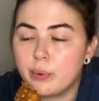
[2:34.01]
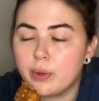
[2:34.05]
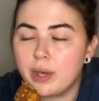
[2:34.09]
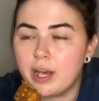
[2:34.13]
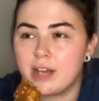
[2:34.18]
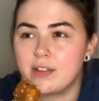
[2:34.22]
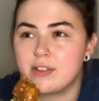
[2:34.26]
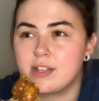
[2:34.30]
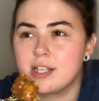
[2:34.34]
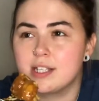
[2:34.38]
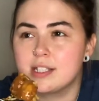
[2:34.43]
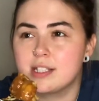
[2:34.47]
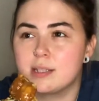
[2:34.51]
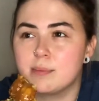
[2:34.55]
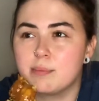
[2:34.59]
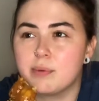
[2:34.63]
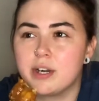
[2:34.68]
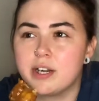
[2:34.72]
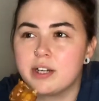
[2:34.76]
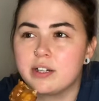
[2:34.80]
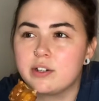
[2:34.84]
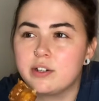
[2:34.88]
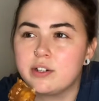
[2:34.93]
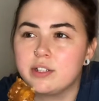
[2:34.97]
I think it's a
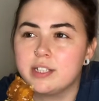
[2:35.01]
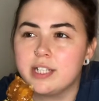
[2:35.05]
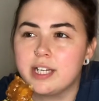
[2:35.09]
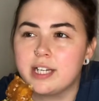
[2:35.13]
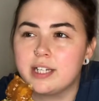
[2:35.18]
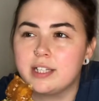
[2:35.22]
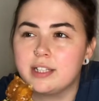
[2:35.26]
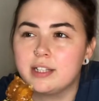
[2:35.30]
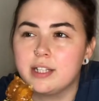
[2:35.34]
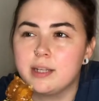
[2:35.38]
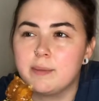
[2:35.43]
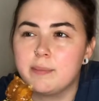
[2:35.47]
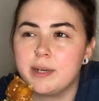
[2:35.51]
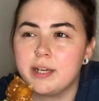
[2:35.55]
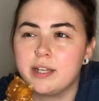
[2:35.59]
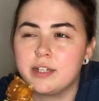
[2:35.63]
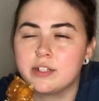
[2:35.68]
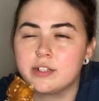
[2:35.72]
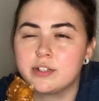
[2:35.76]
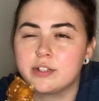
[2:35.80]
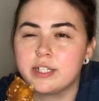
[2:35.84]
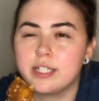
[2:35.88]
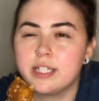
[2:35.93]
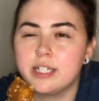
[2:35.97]
brand called like La
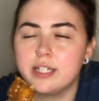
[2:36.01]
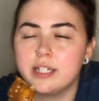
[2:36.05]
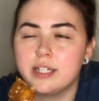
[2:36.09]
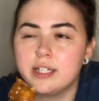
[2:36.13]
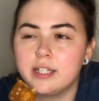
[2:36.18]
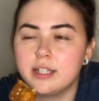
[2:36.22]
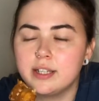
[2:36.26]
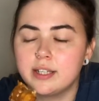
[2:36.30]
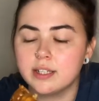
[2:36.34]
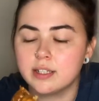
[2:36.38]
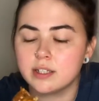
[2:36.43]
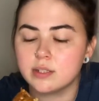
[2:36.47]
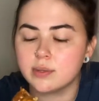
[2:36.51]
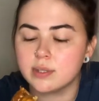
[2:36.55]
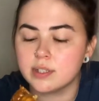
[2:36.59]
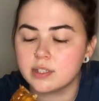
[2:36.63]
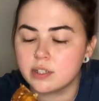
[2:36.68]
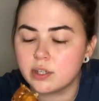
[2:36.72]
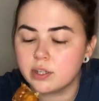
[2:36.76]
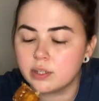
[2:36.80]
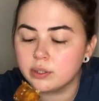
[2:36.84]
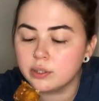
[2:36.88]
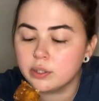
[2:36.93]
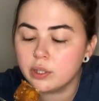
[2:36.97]
Banderia, I think is what it's
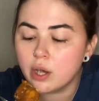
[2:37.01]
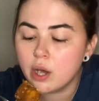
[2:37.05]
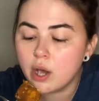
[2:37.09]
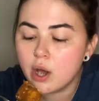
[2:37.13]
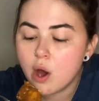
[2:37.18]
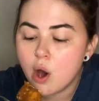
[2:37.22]
called.